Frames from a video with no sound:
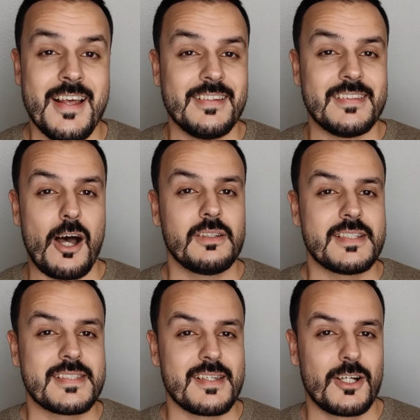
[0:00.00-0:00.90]
Now
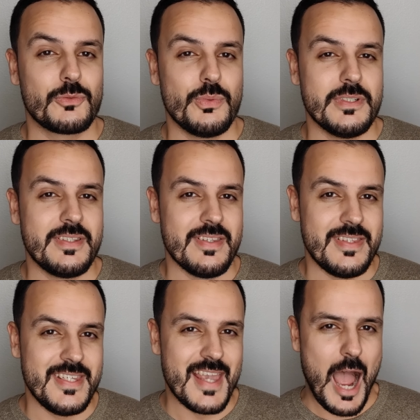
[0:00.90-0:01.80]
let's start with
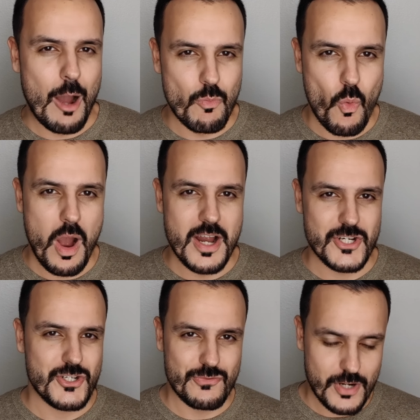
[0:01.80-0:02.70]
the
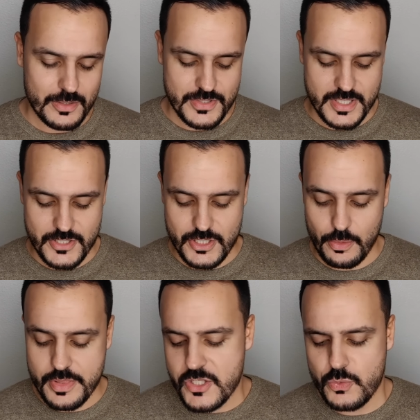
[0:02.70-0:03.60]
Amouage fragrances.
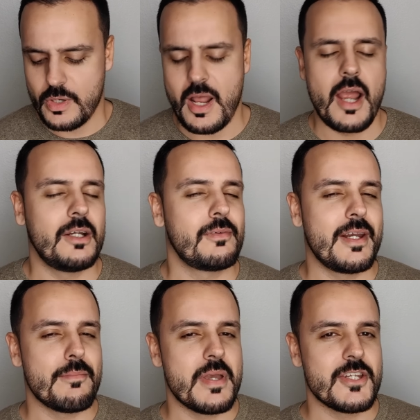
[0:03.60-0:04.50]
So this one I
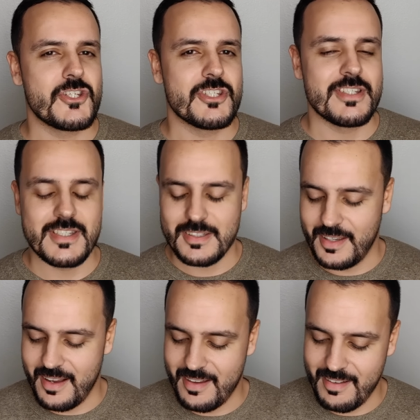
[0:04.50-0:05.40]
already mentioned
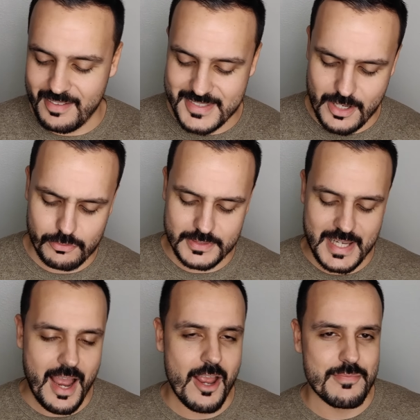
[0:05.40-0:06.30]
several
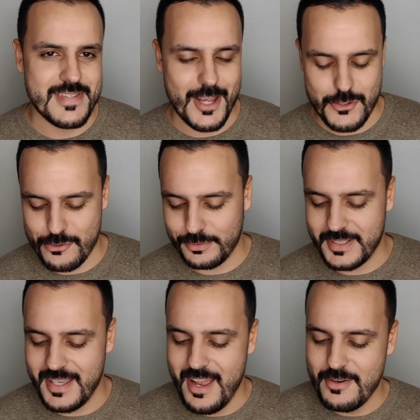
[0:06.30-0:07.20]
times
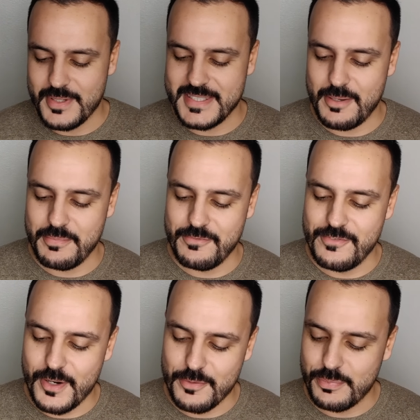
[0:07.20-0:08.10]
actually, because I'm
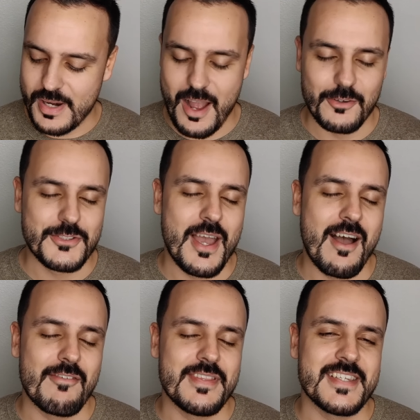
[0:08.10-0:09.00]
very proud to
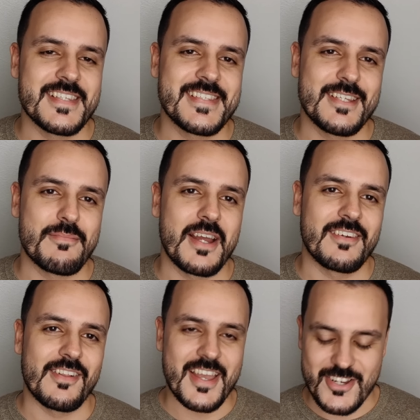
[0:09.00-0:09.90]
have this in my
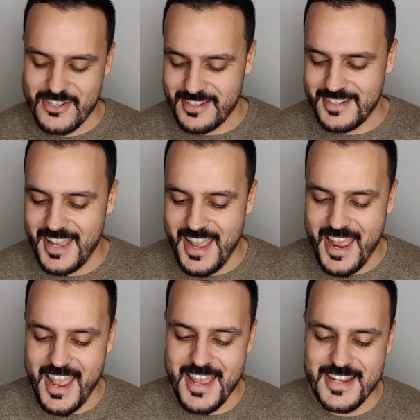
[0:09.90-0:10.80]
collection,
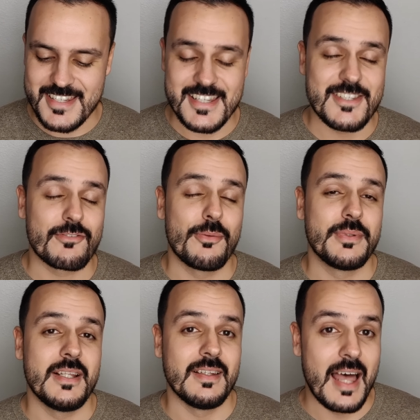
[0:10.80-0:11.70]
and it's from
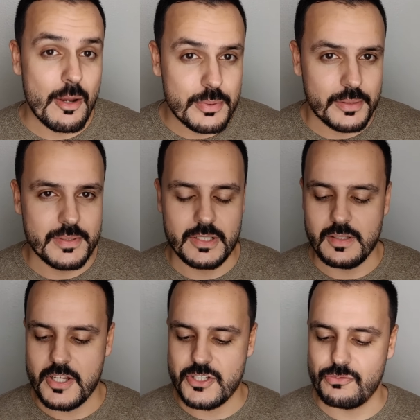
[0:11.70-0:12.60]
the library
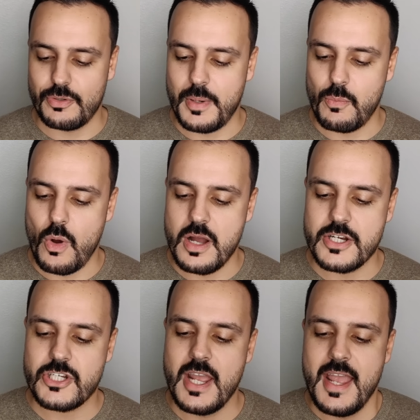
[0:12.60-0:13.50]
collection from
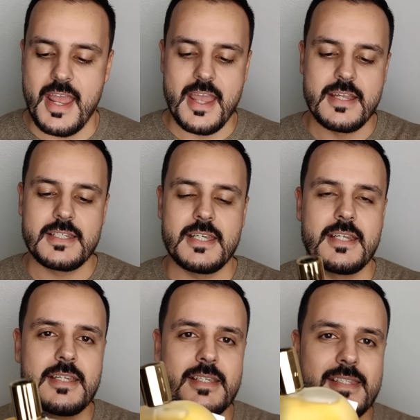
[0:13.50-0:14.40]
Amouage, and it
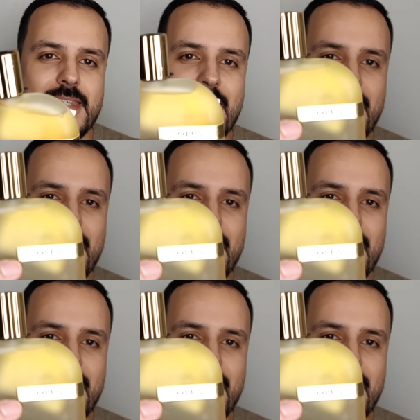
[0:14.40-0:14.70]
is